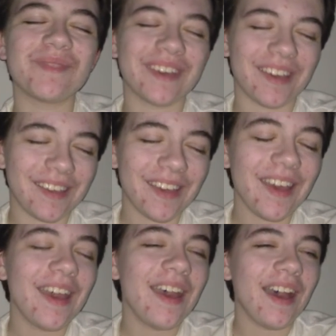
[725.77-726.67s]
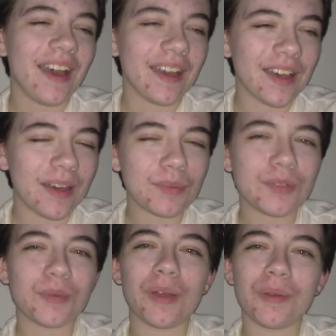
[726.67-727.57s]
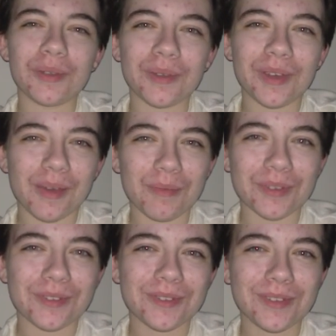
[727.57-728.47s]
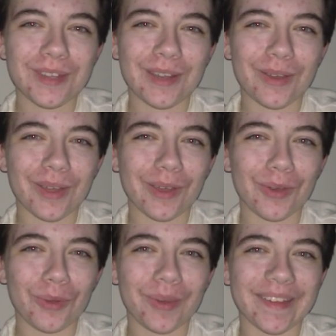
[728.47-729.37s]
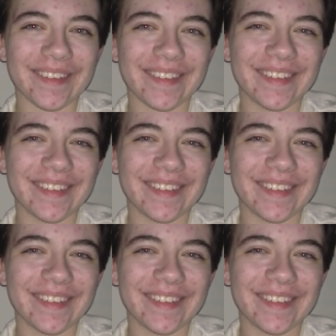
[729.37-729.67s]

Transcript: I accomplished what I wanted to accomplish, and now I can go to bed,